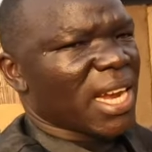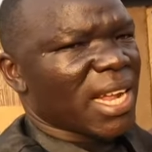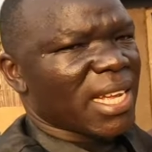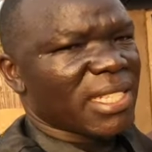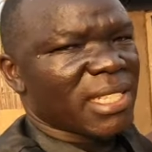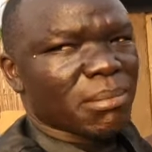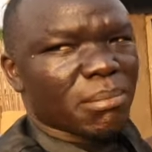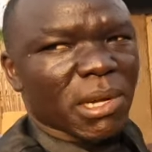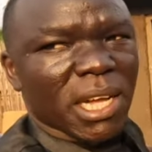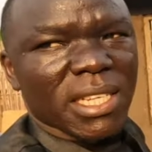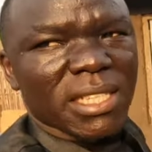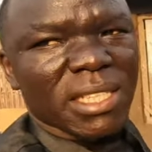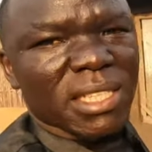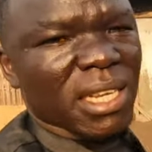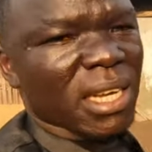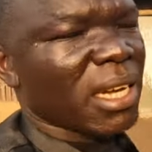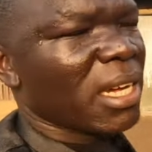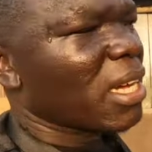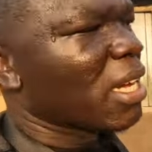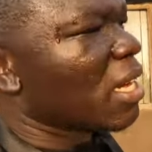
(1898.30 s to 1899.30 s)
color is best,
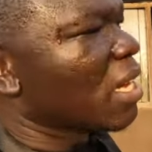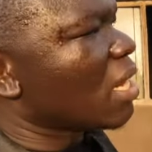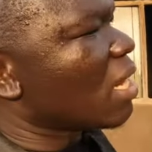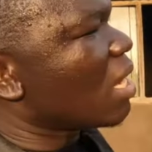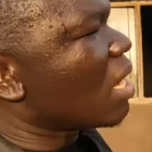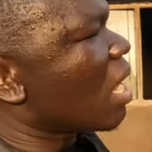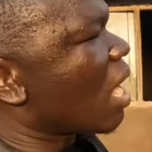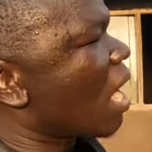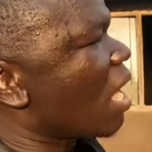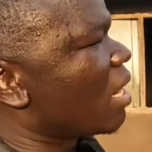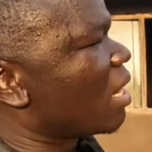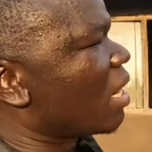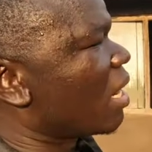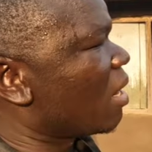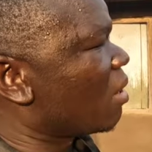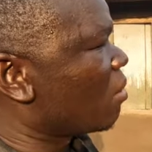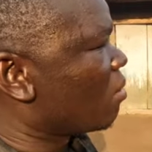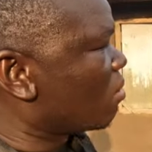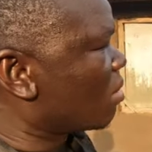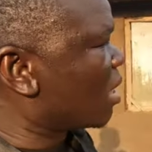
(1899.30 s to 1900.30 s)
and
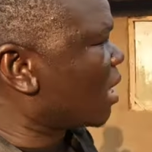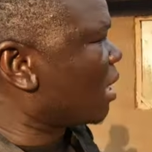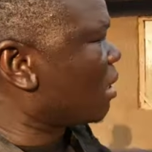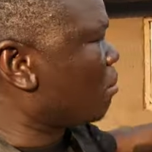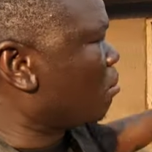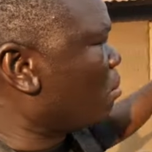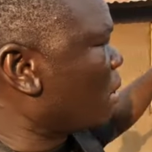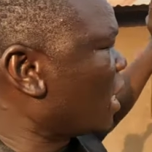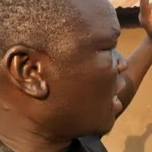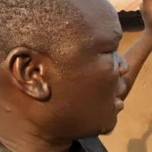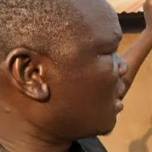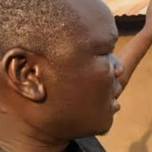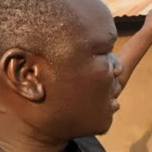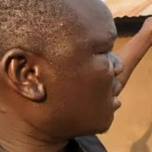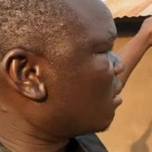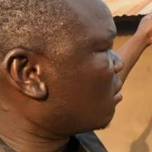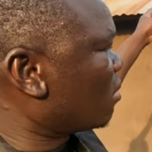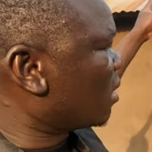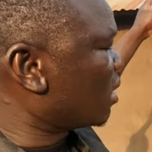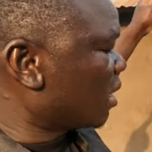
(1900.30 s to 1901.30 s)
uh, who can
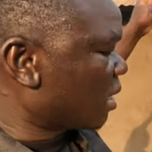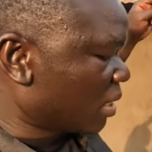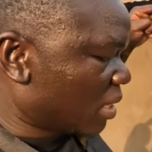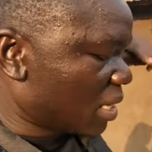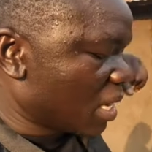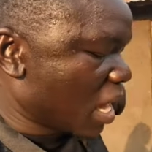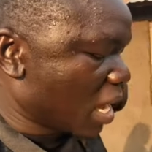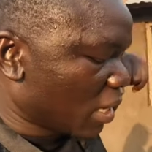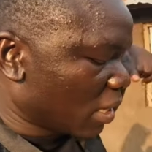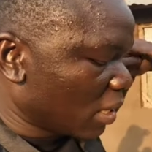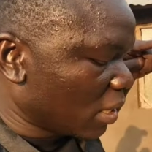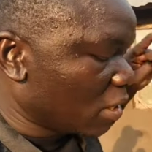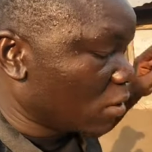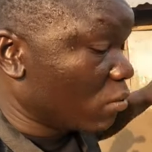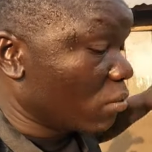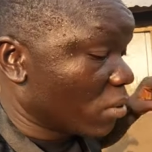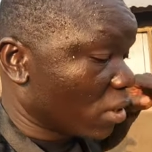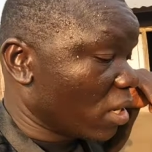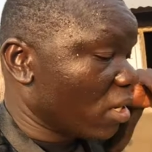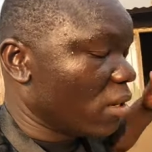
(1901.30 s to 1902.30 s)
paint with it, and it
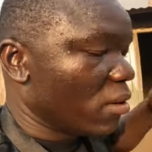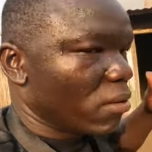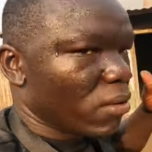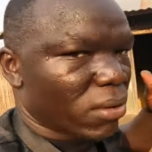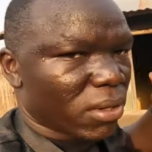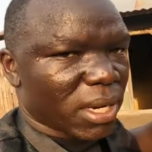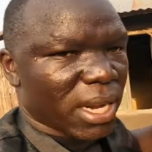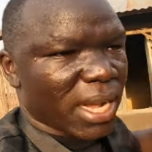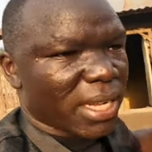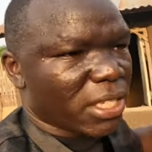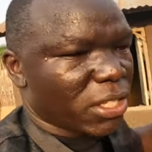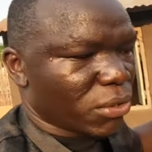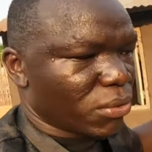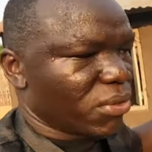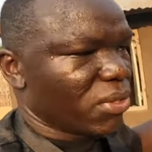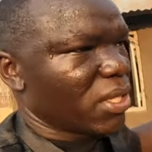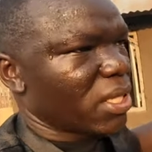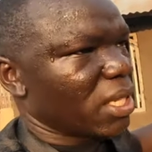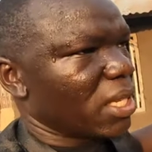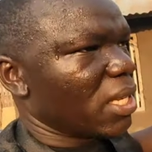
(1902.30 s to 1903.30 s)
will really look nice.
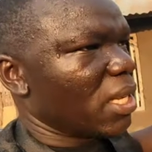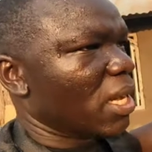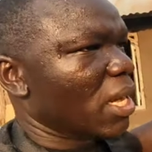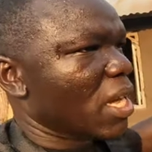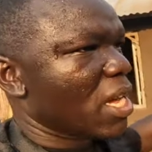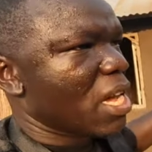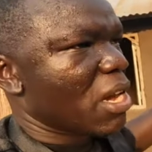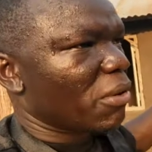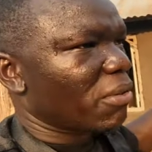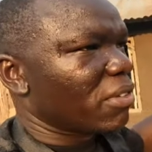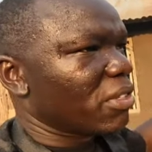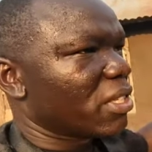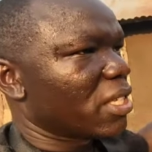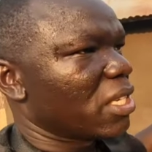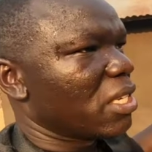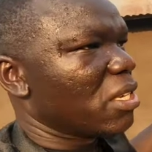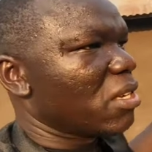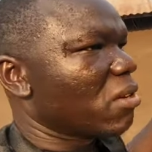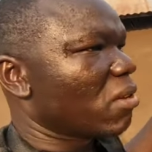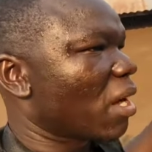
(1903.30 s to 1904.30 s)
You will see, you
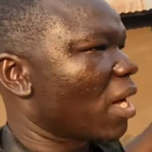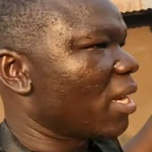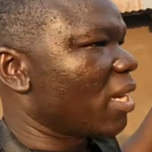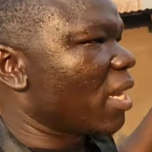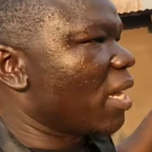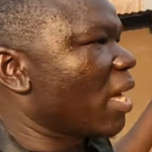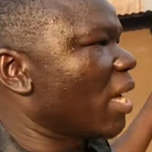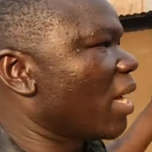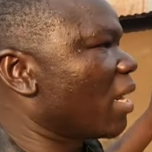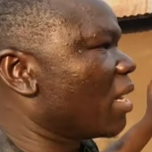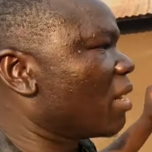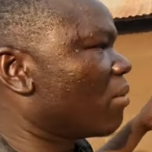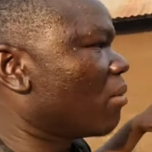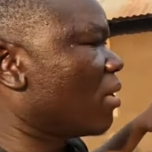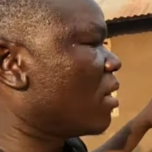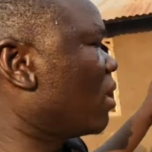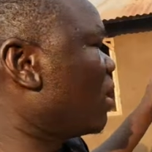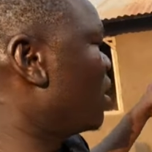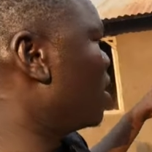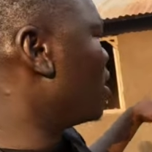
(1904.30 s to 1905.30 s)
see at the end
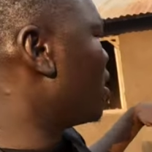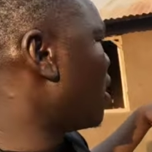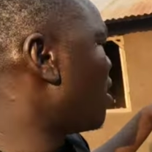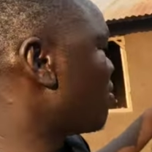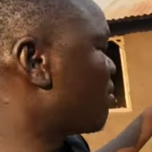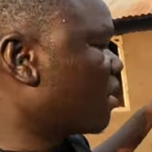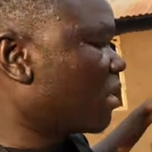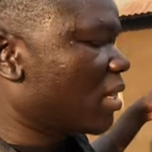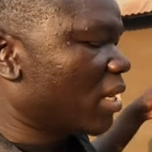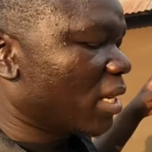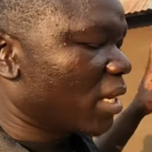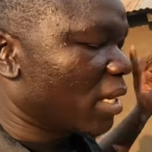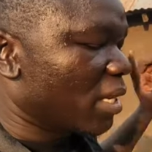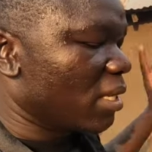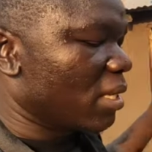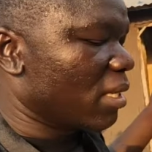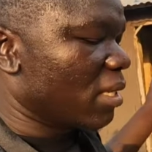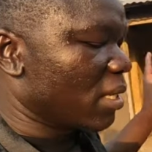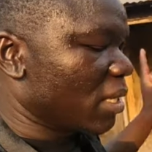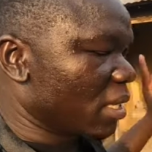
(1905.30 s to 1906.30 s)
when everything
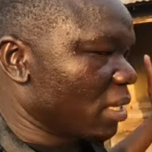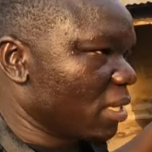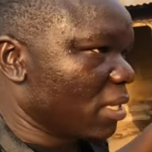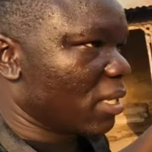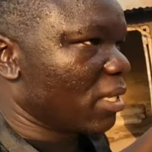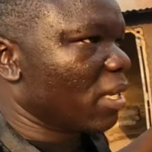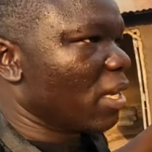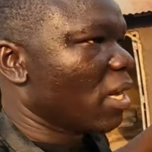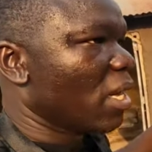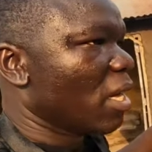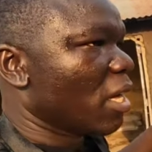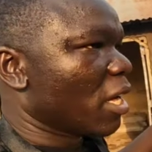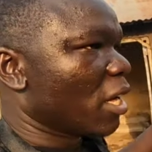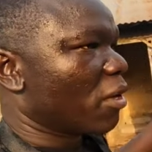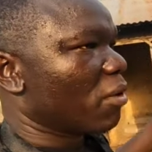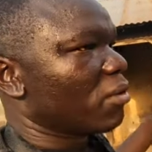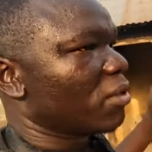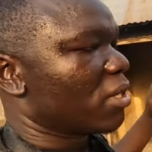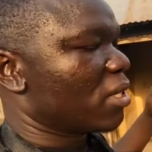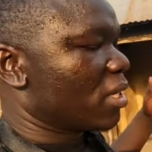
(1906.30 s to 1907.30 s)
is, is
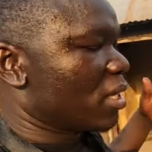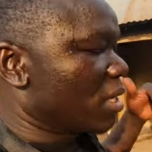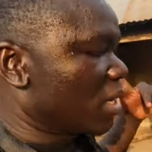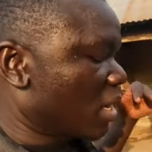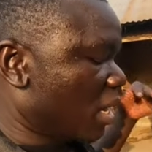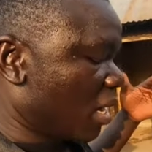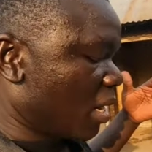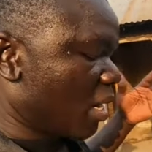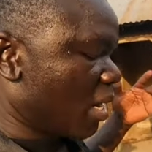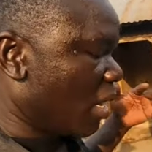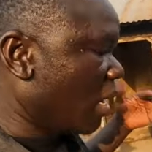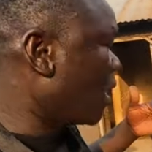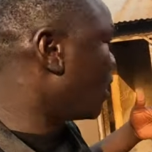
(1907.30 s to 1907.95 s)
you'll see at the